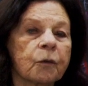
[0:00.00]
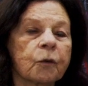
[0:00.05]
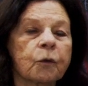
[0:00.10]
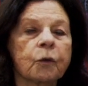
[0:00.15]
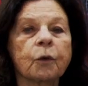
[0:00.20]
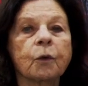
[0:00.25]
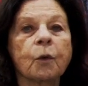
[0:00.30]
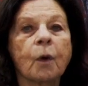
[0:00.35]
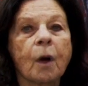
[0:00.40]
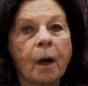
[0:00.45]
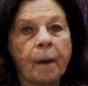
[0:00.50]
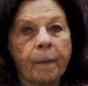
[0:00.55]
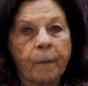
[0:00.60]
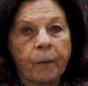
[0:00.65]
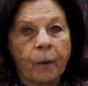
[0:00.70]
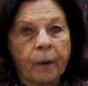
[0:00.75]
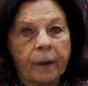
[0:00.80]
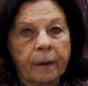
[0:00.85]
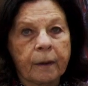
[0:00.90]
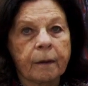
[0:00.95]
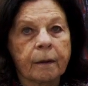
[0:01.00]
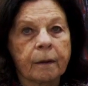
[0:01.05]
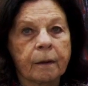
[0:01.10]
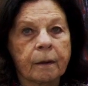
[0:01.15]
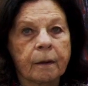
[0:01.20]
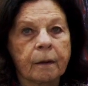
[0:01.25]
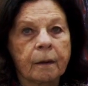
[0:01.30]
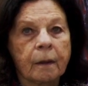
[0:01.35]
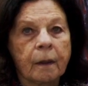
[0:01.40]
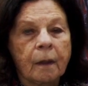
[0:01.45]
grew up with.
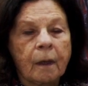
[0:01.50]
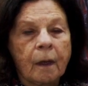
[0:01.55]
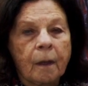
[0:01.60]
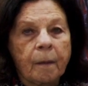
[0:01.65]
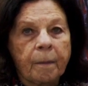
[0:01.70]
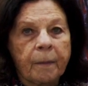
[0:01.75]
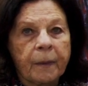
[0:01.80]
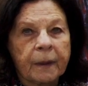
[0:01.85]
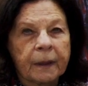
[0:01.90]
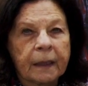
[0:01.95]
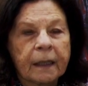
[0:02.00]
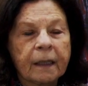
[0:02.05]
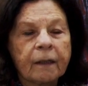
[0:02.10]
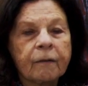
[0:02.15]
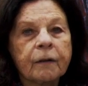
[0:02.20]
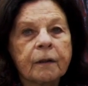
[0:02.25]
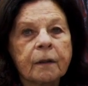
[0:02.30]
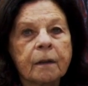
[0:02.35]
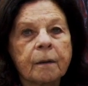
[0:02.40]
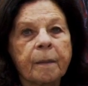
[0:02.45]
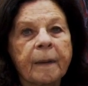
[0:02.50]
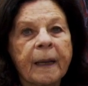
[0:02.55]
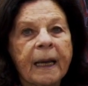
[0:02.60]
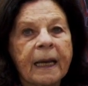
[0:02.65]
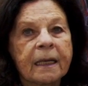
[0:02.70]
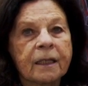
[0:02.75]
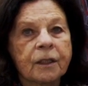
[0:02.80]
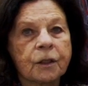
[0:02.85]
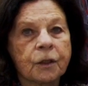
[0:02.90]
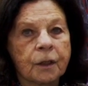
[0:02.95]
But given the
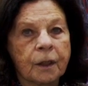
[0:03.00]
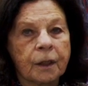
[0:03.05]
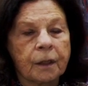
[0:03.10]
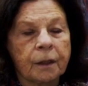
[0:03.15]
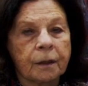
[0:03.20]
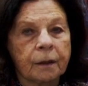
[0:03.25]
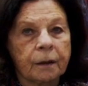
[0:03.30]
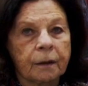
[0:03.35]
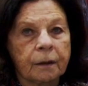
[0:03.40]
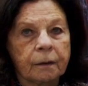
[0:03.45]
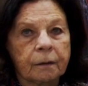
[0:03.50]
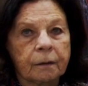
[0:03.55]
past year,